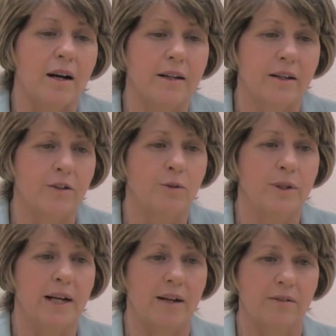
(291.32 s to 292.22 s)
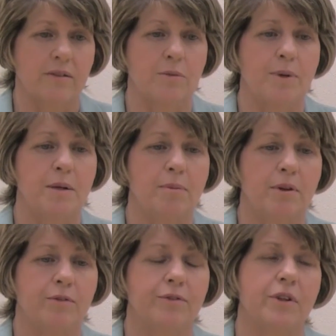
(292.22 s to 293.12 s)
I can only ask the
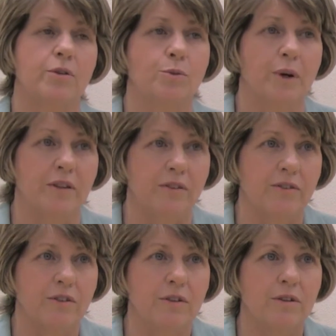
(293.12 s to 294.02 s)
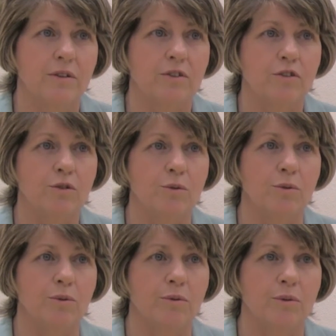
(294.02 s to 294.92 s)
people of South West
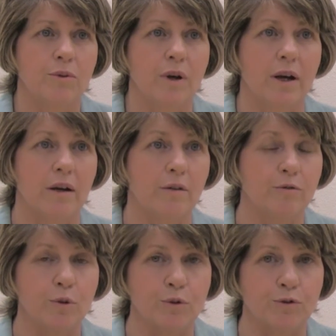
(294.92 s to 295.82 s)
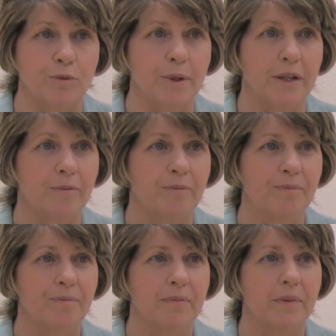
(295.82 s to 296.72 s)
to vote for me.
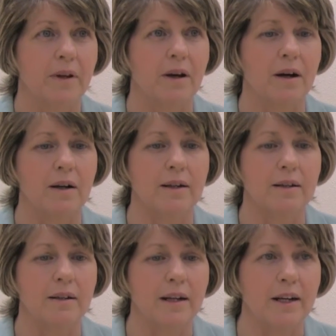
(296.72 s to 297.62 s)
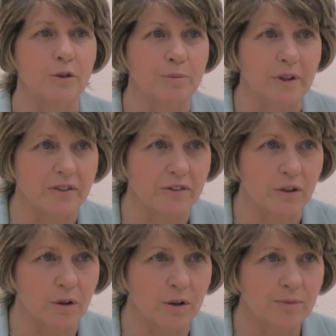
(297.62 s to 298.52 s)
I lay out my
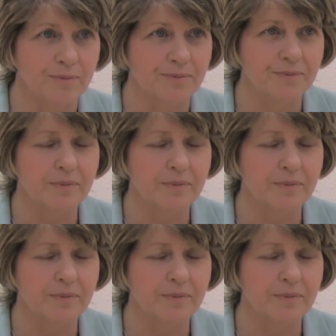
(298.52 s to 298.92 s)
stall.